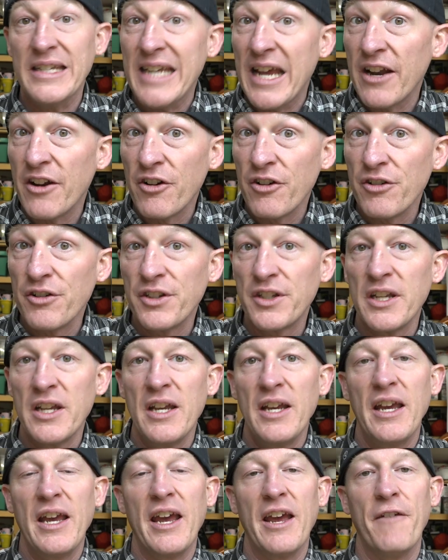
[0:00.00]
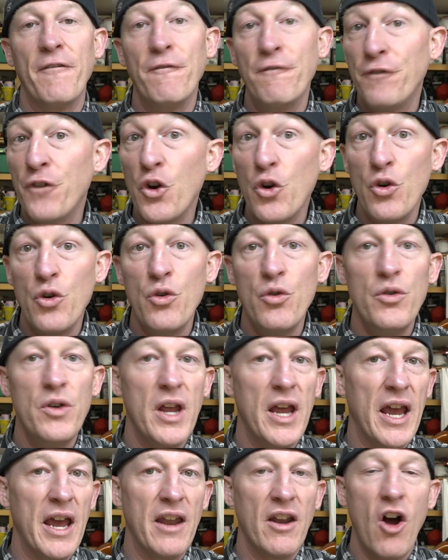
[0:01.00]
dinners and
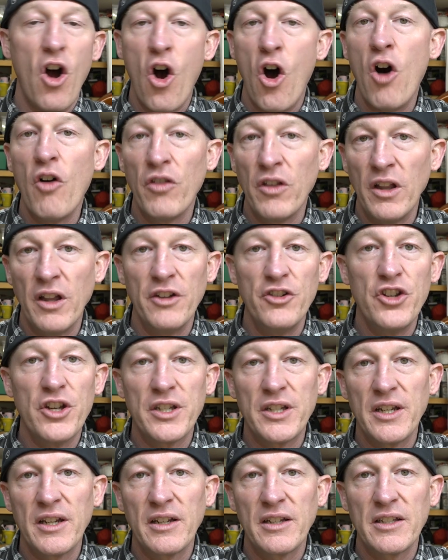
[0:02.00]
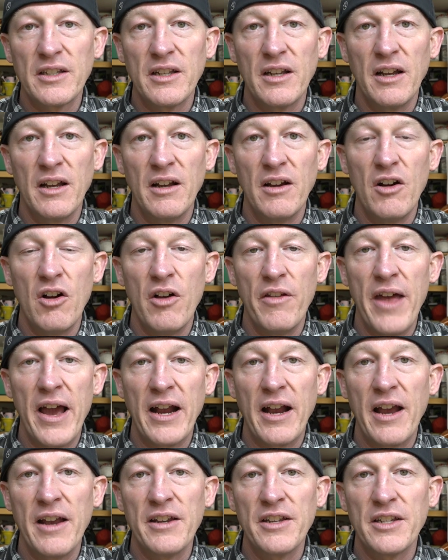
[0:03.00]
food and all the logistics, all
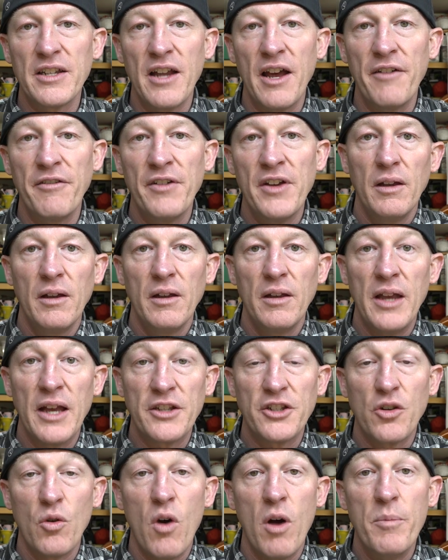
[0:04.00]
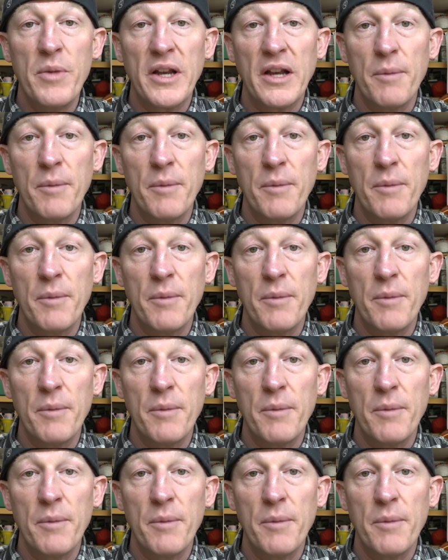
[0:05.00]
that kind of stuff. Yes, so I'll be